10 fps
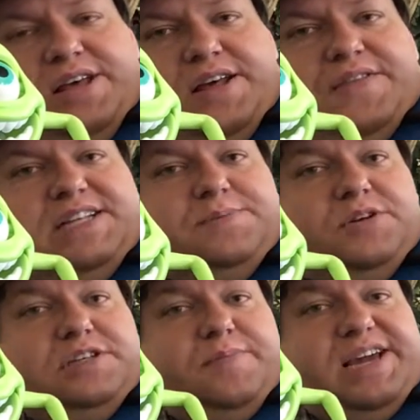That's
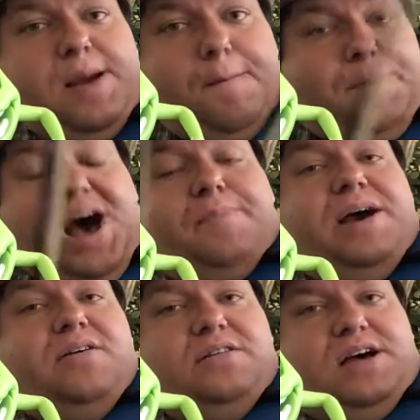supposed to make it pop
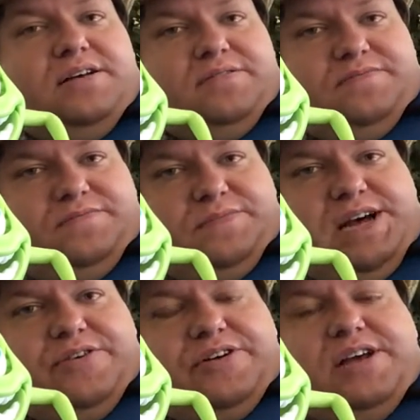out a lot
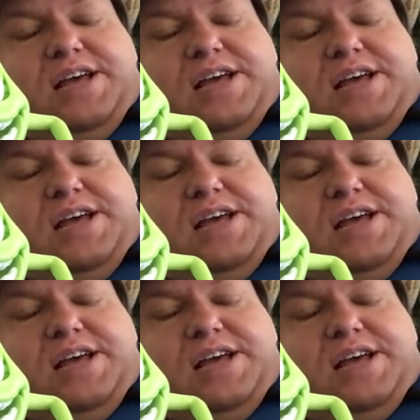louder.